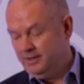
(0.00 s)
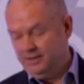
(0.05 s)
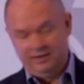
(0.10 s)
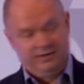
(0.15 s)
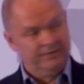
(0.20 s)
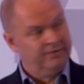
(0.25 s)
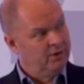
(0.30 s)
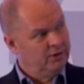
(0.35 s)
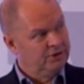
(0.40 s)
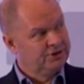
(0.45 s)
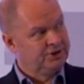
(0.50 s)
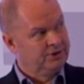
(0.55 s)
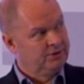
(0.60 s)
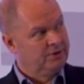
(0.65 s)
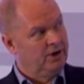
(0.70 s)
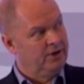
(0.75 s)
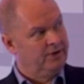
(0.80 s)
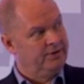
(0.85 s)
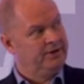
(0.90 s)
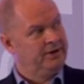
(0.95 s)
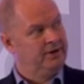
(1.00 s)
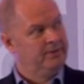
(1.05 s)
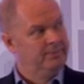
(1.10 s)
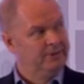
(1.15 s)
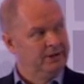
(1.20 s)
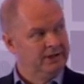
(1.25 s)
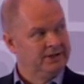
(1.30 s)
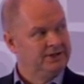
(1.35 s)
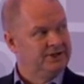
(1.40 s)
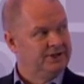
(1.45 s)
You've also got the
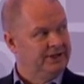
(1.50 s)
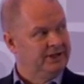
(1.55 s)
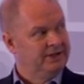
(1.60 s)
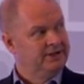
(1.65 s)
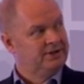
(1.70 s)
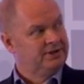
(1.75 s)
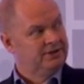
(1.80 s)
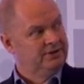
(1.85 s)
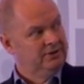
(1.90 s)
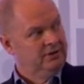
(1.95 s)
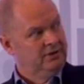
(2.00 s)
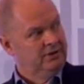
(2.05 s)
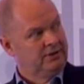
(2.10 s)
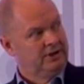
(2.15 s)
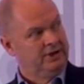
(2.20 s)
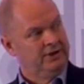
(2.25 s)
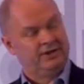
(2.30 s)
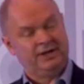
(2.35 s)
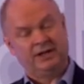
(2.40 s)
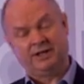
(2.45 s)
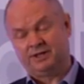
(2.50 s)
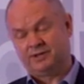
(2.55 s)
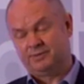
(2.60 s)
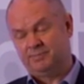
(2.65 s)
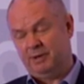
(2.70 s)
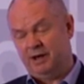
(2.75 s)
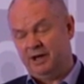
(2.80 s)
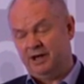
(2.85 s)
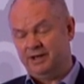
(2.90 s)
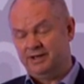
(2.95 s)
ability to look at
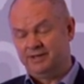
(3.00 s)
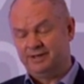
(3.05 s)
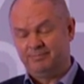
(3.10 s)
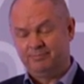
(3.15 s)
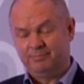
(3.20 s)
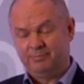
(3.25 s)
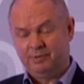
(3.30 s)
expired